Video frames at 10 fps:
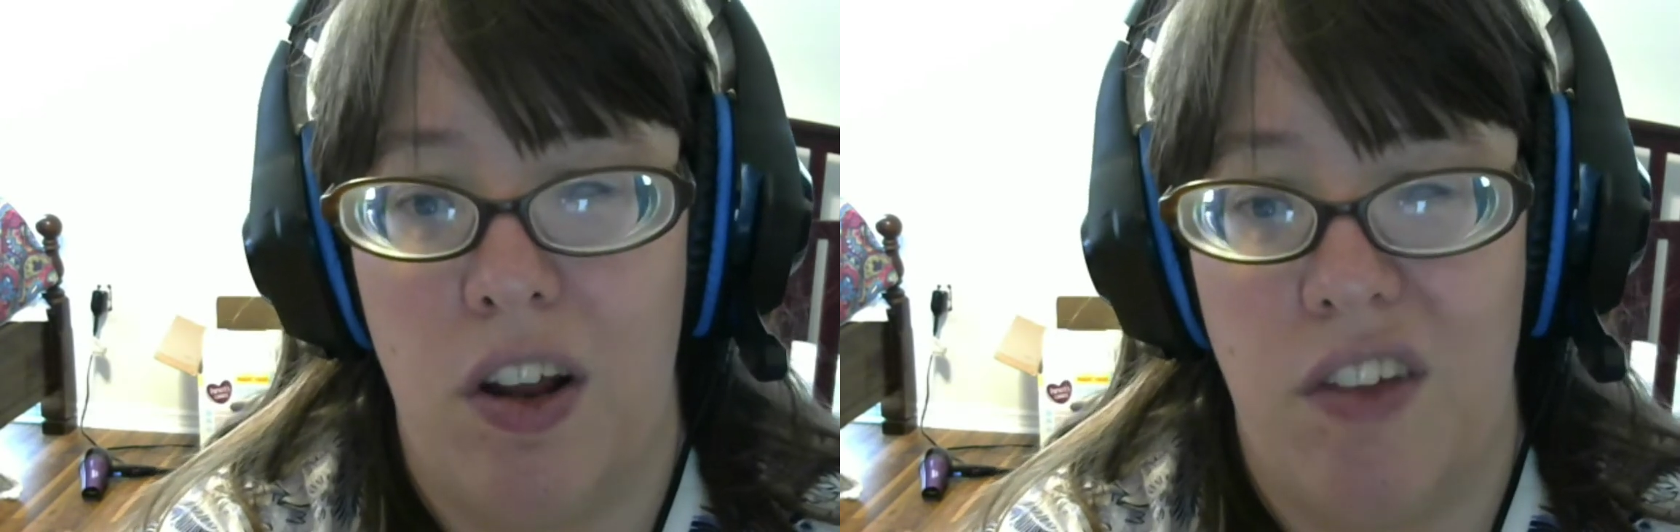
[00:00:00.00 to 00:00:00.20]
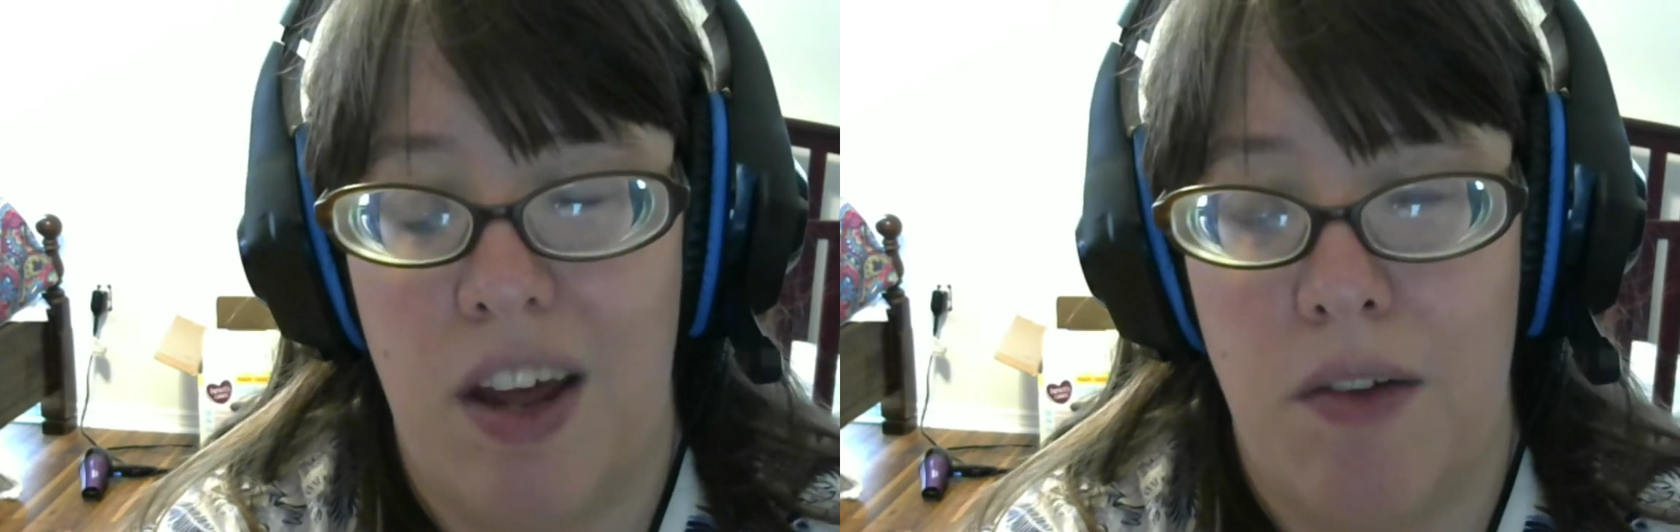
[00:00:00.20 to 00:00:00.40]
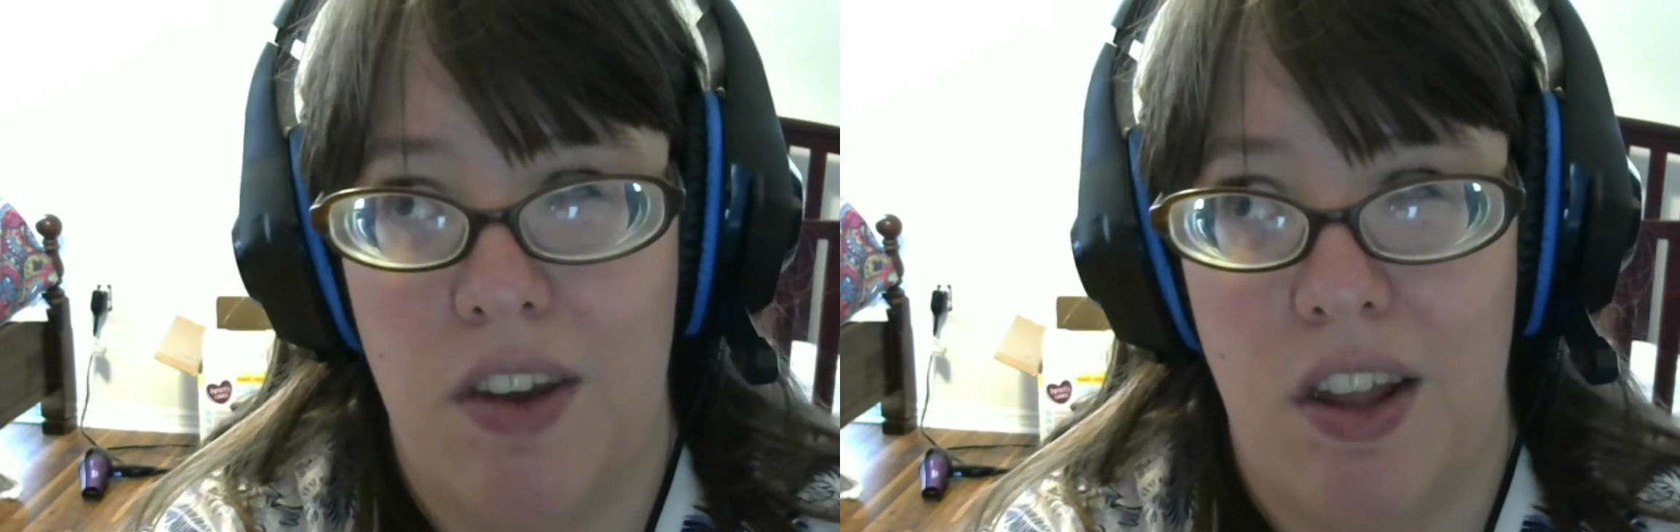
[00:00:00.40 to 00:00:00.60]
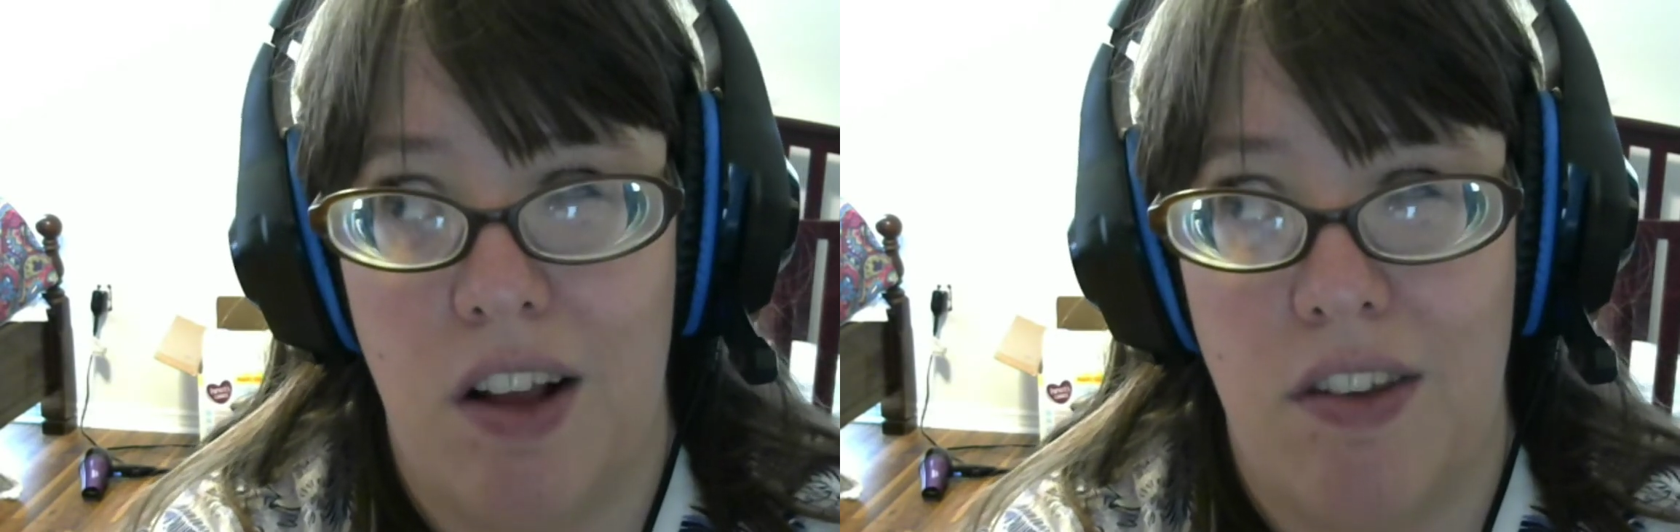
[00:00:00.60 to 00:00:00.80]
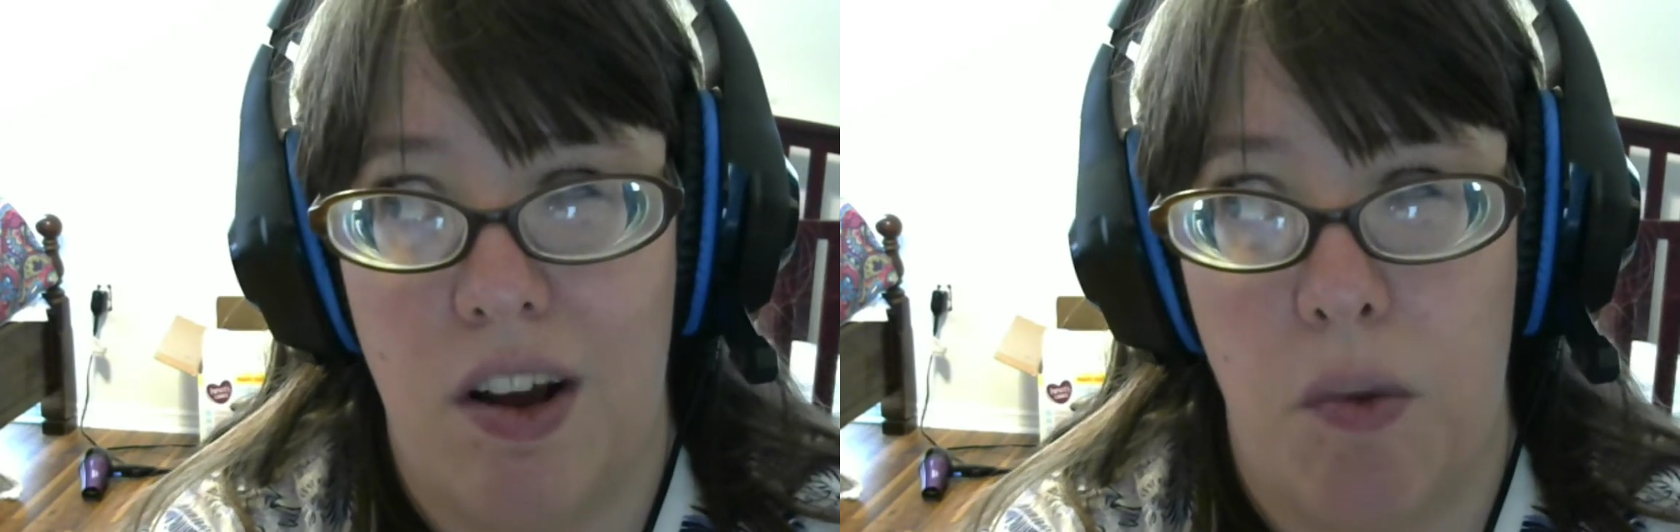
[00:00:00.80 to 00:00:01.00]
exams, because I think
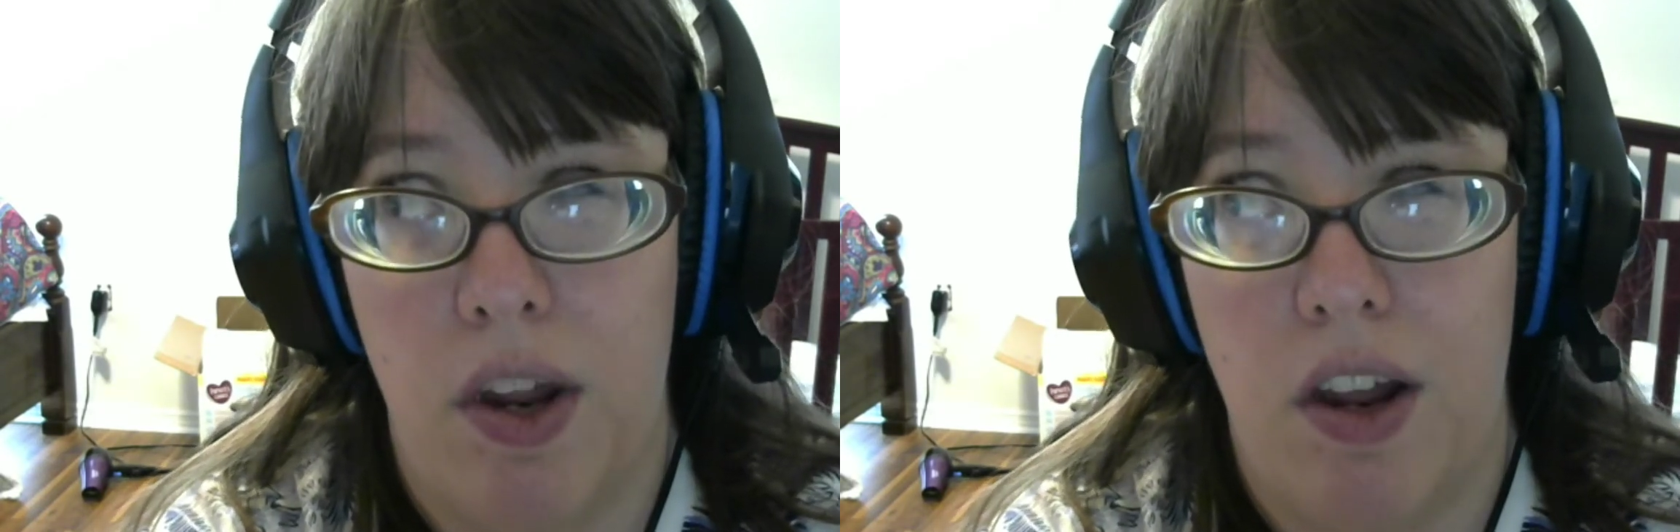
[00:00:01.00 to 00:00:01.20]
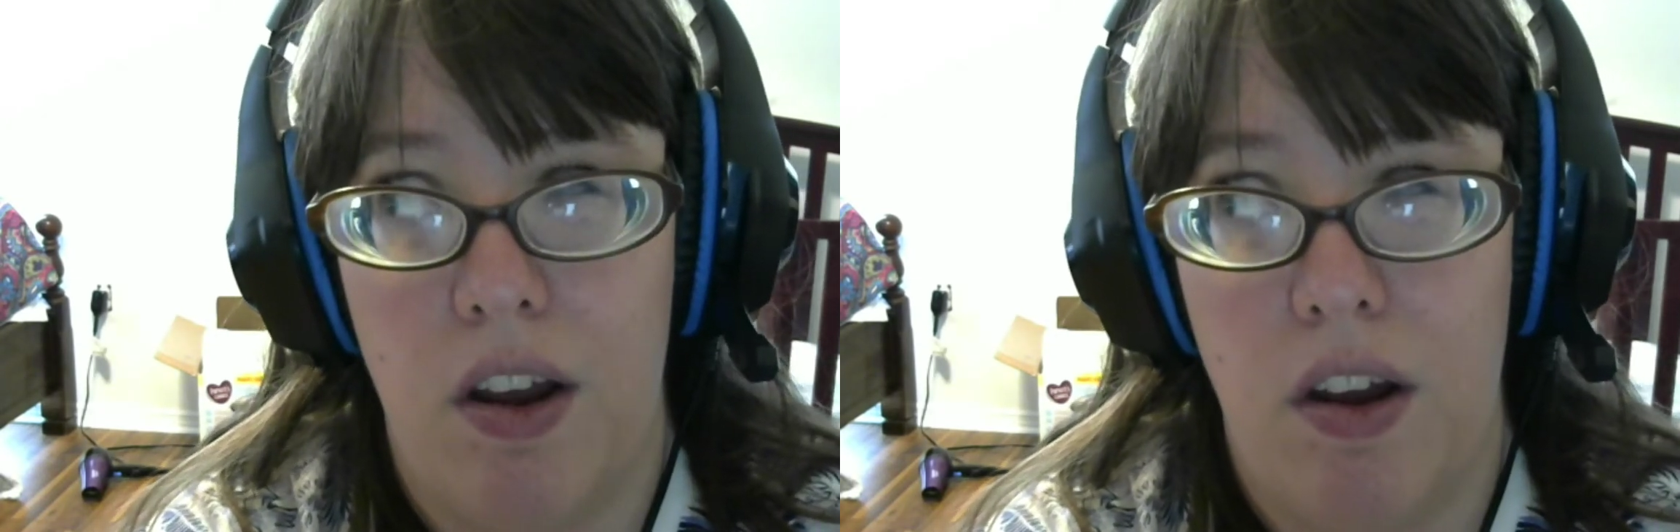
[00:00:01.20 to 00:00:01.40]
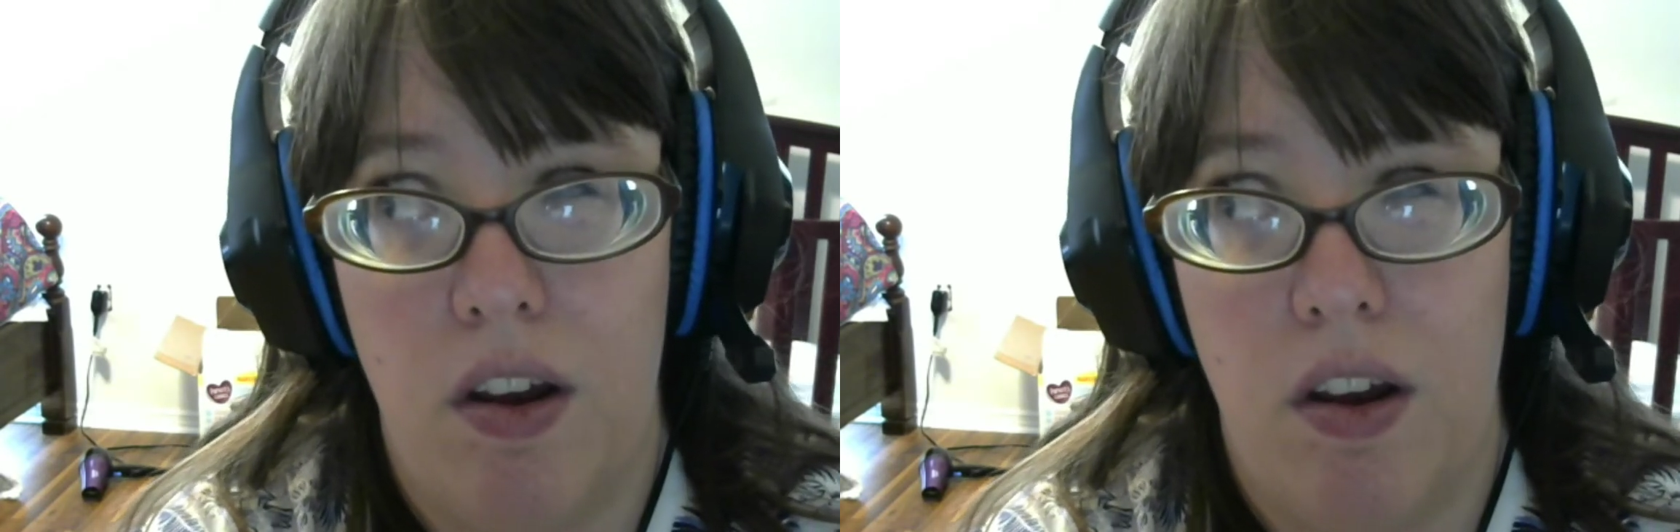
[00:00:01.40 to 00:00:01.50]
it's like a week.